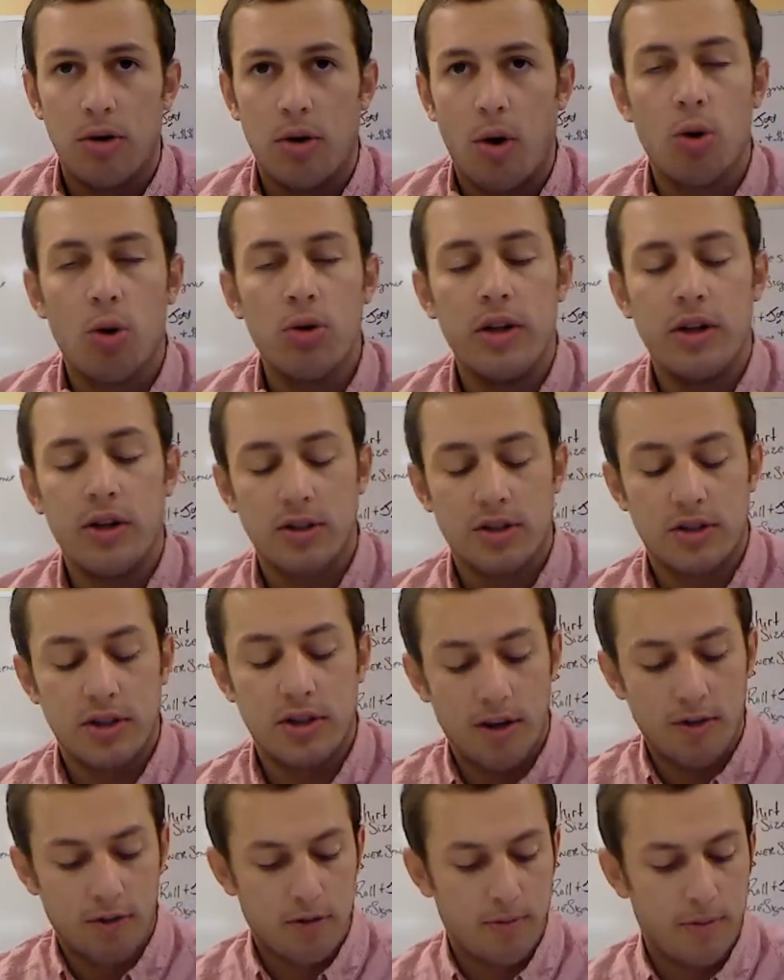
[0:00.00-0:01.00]
only
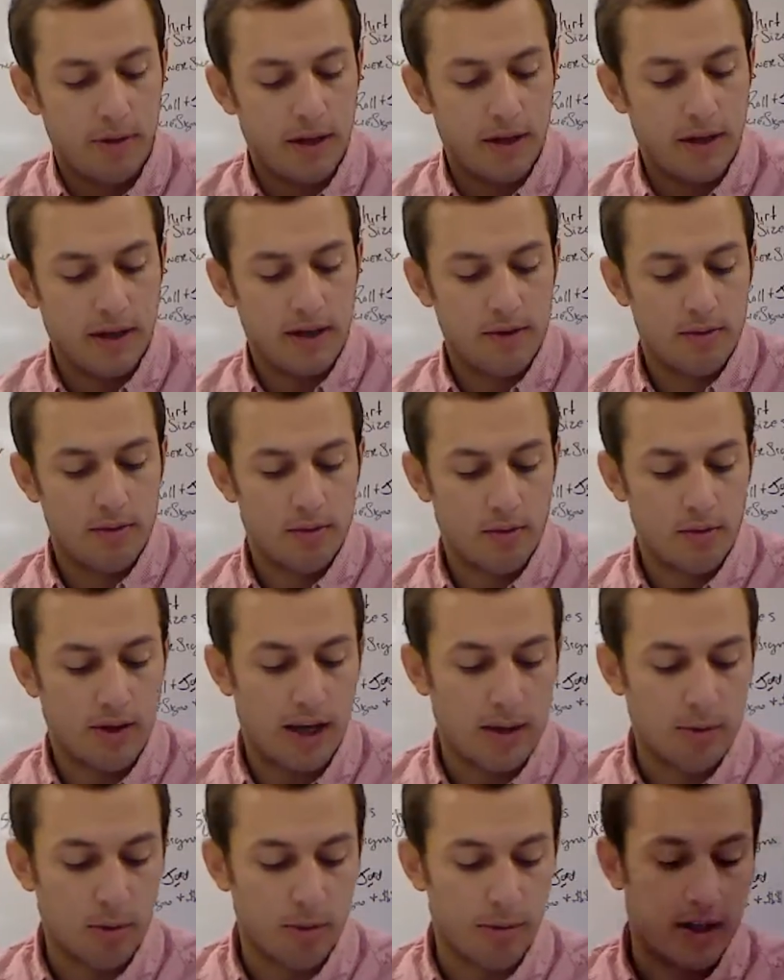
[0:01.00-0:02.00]
yourself would be
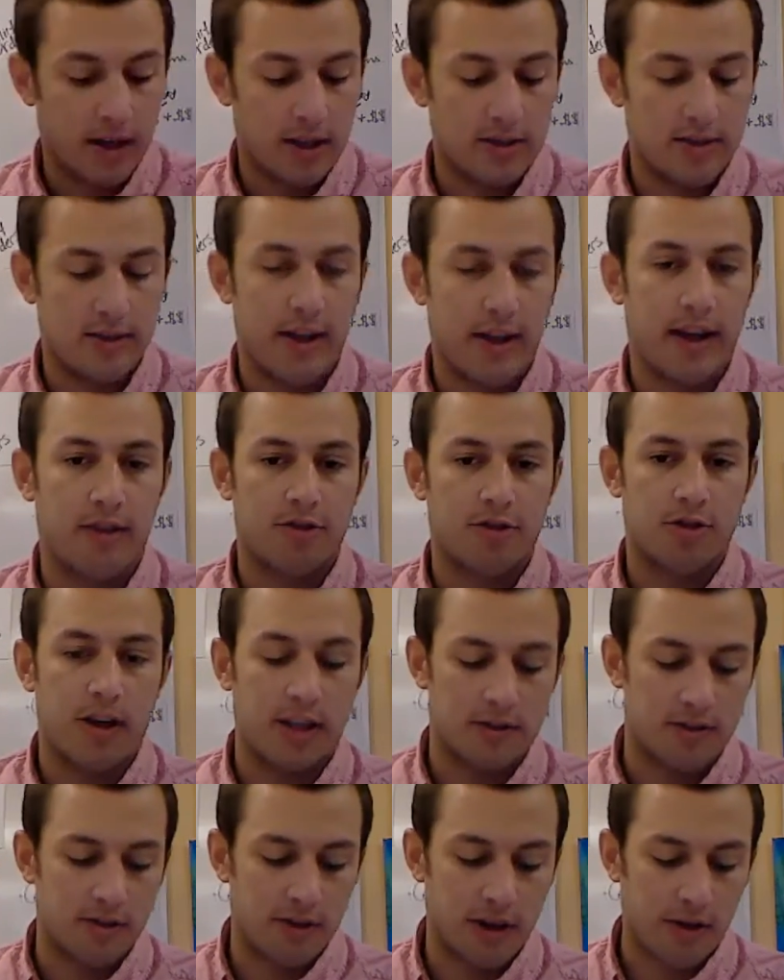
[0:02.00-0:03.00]
liable because they have
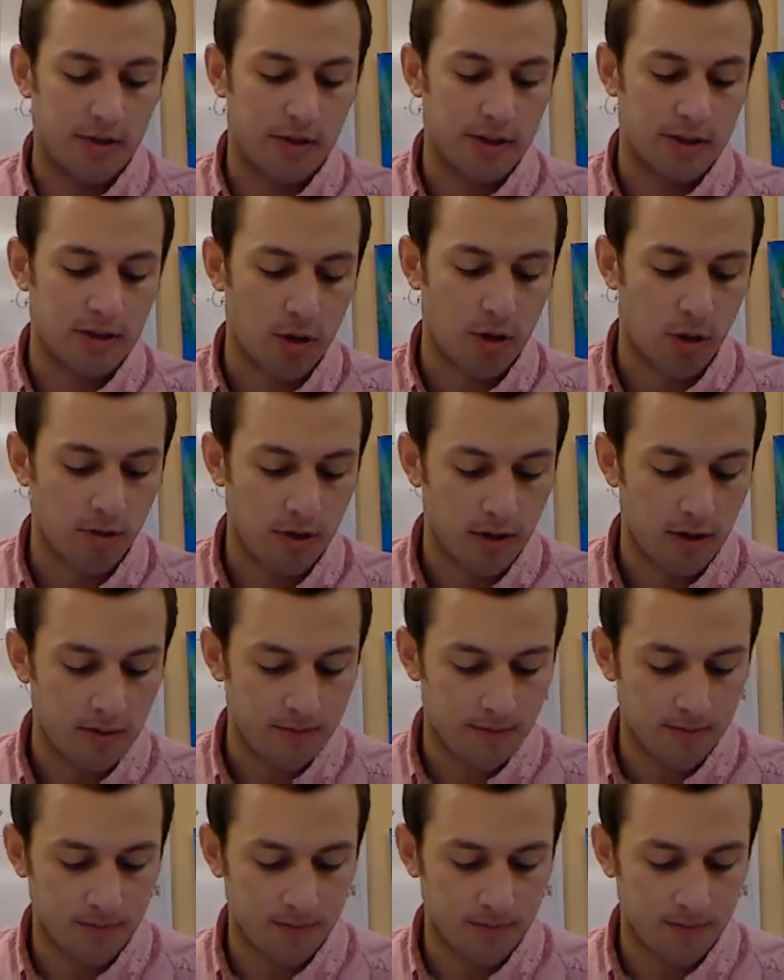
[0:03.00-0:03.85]
transferred that risk over.